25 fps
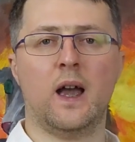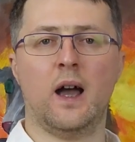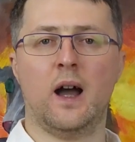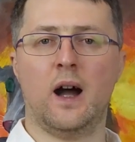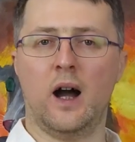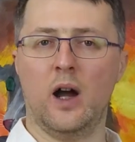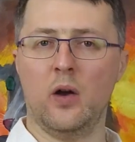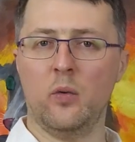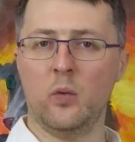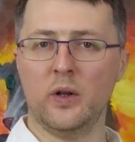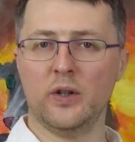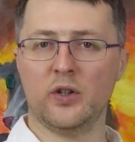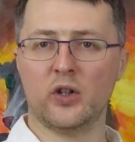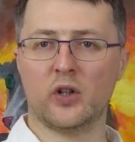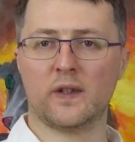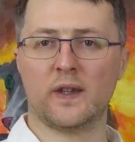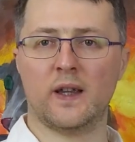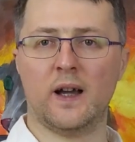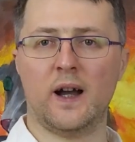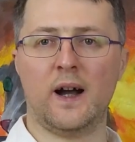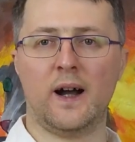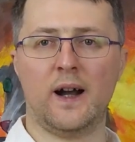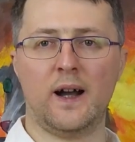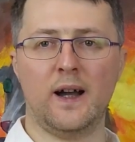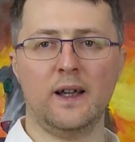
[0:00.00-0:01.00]
I will just
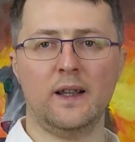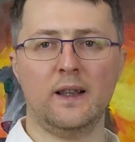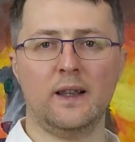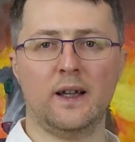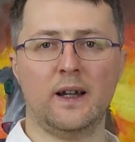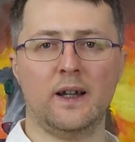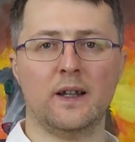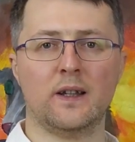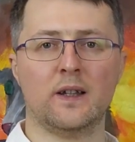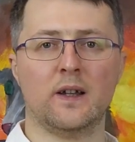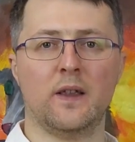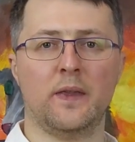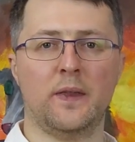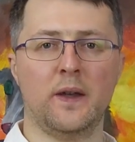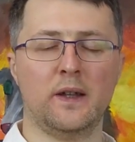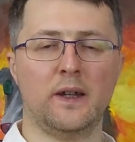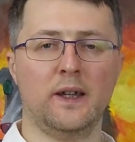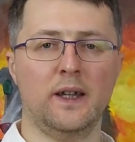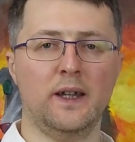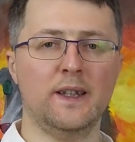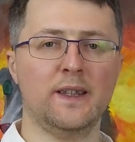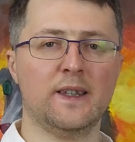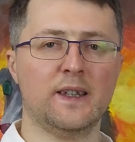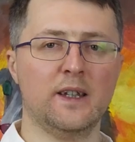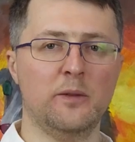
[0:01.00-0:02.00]
highlight that
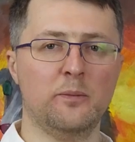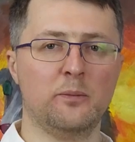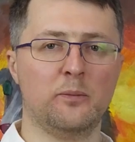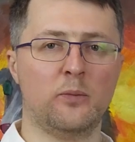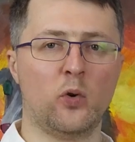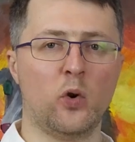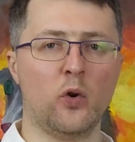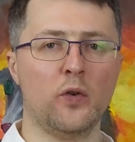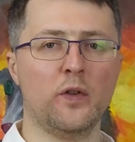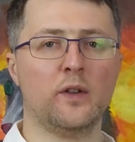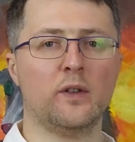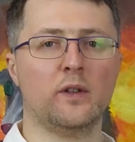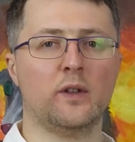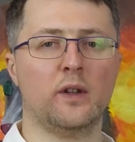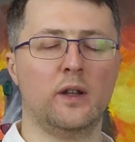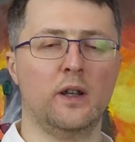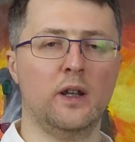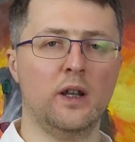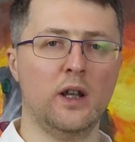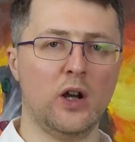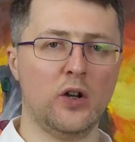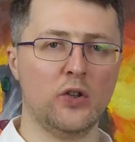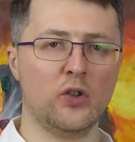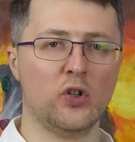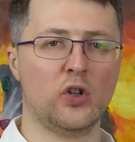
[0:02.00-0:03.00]
it's important
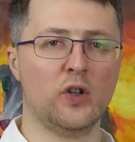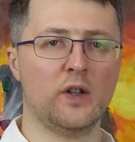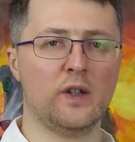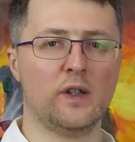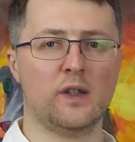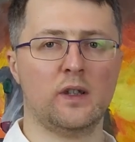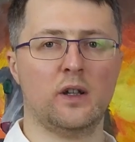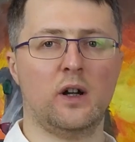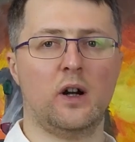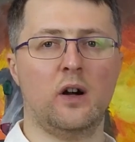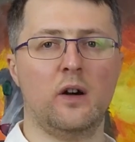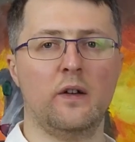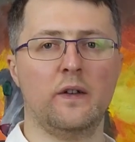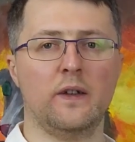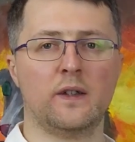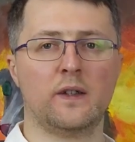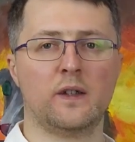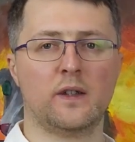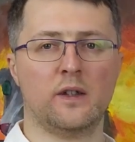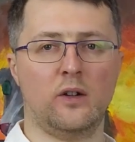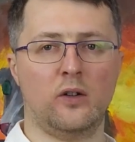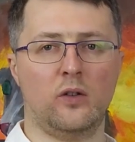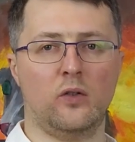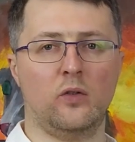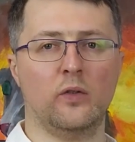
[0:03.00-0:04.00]
not just on its
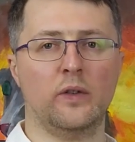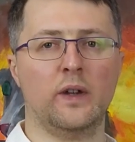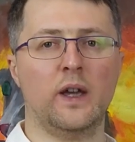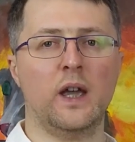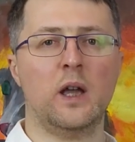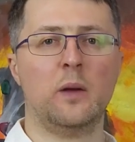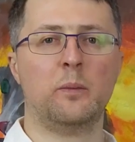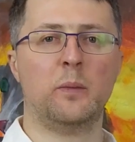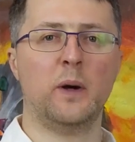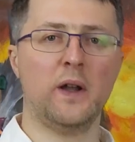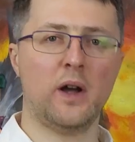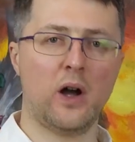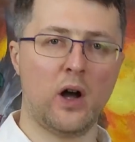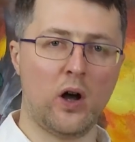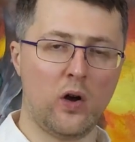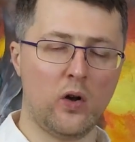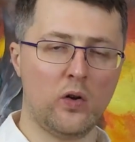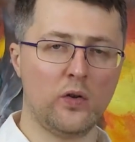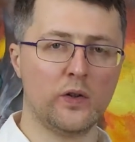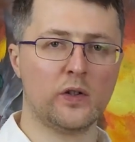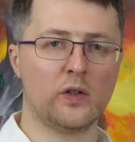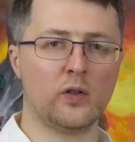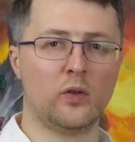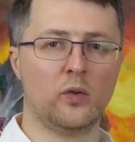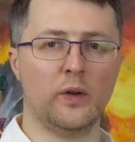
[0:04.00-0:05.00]
own, but
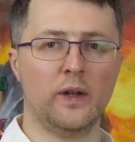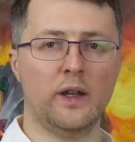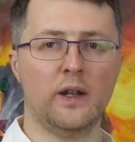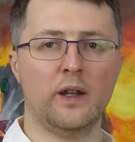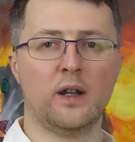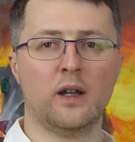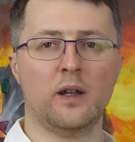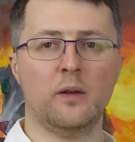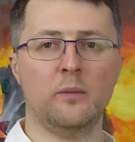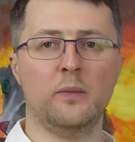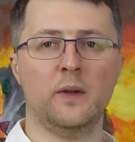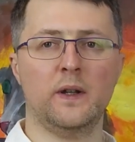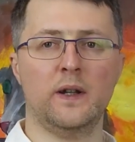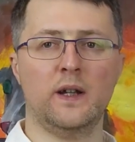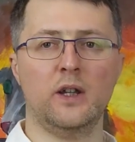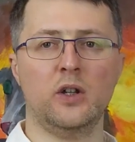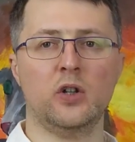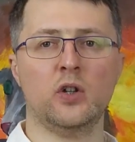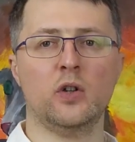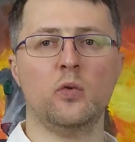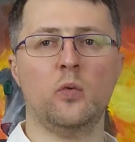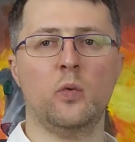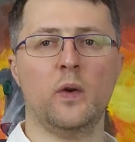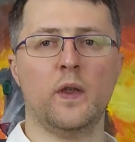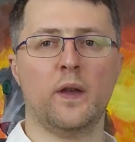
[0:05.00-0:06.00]
also in a
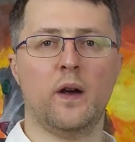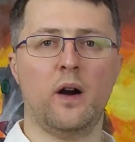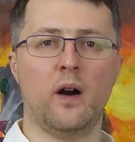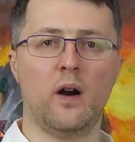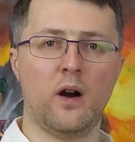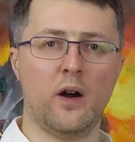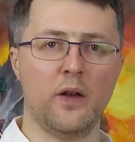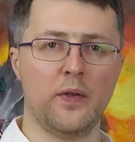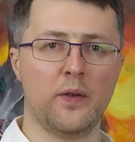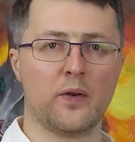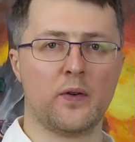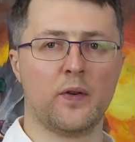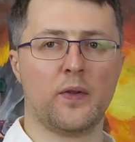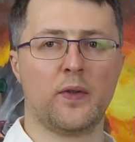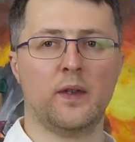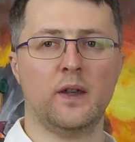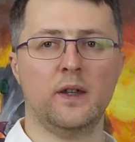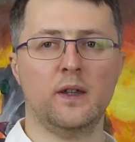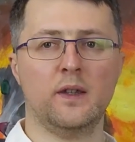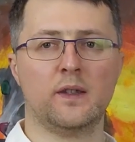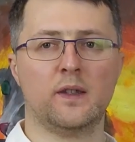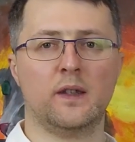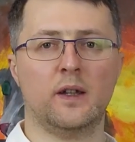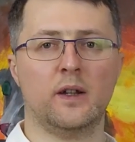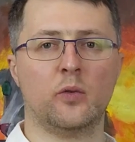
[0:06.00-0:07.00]
combination with other
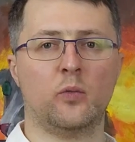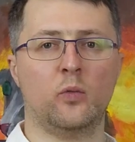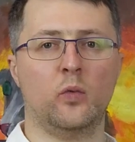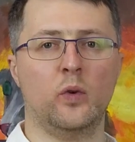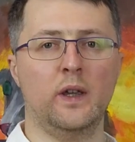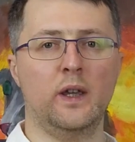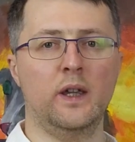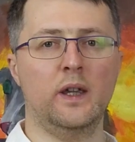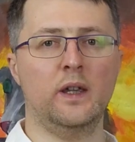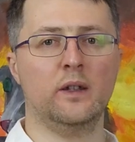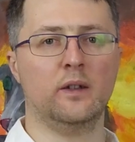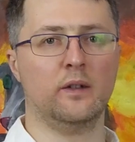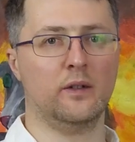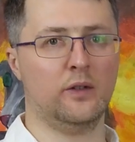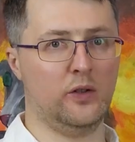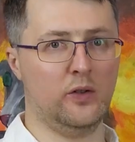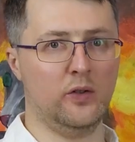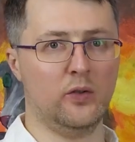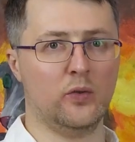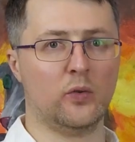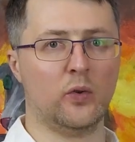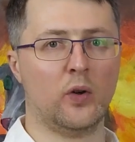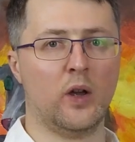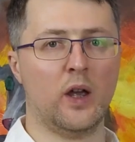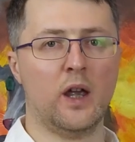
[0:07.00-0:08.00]
things that we
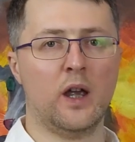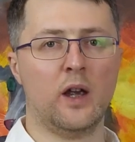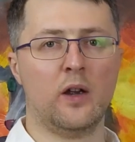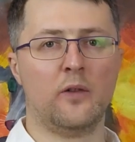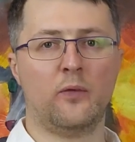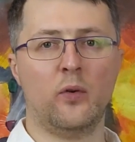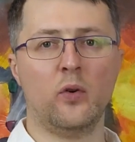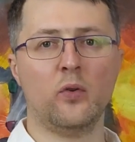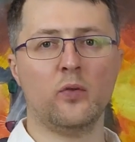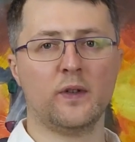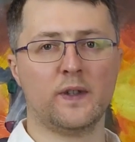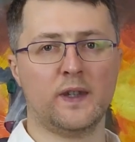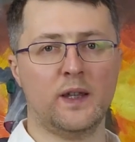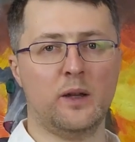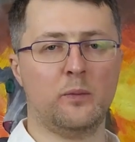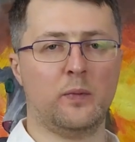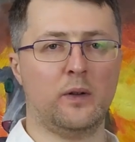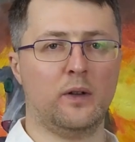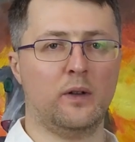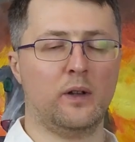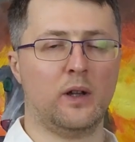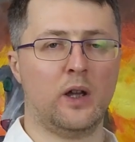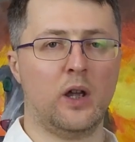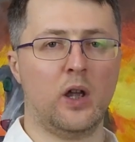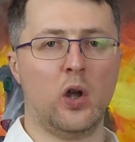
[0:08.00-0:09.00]
do. For
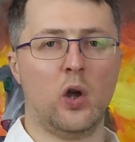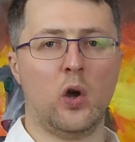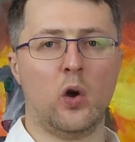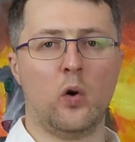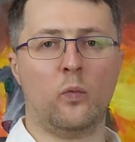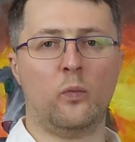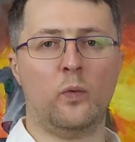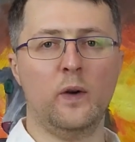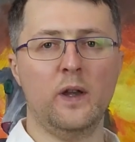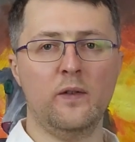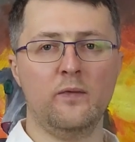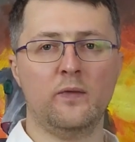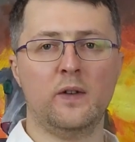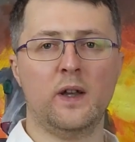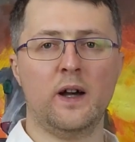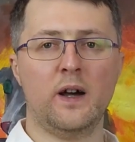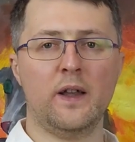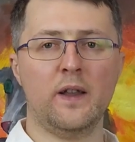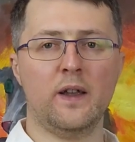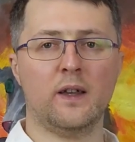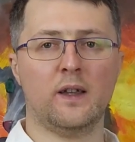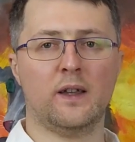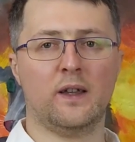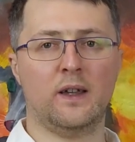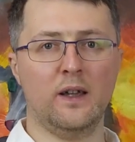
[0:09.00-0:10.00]
example, we've got
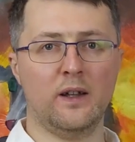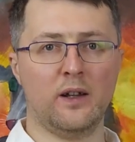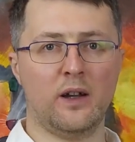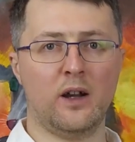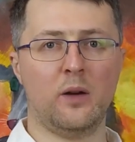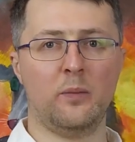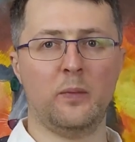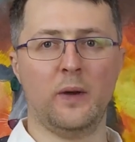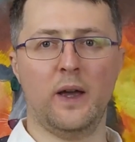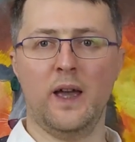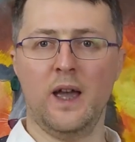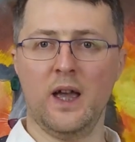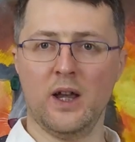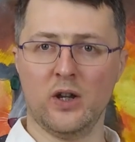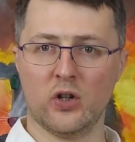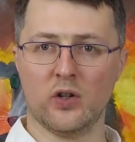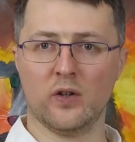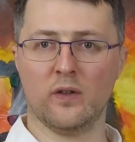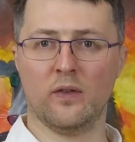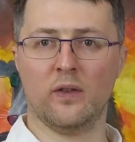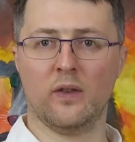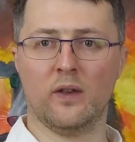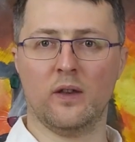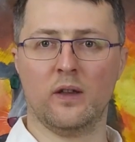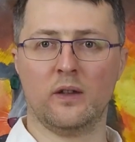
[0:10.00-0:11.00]
a GitHub
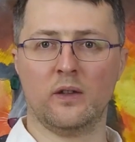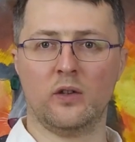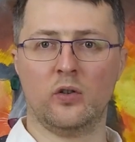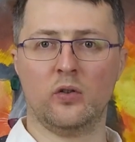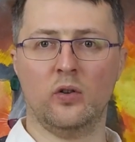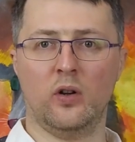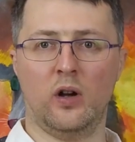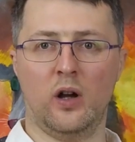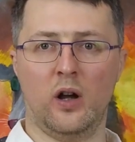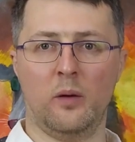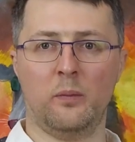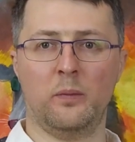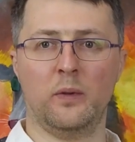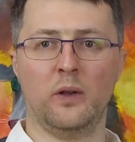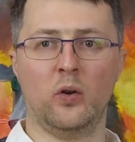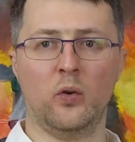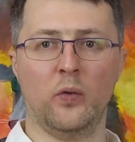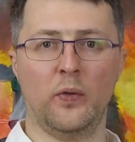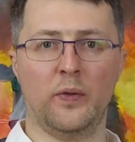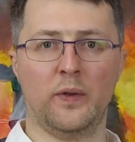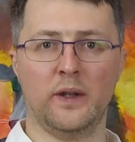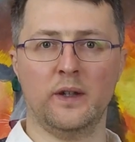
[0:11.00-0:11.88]
action to upload things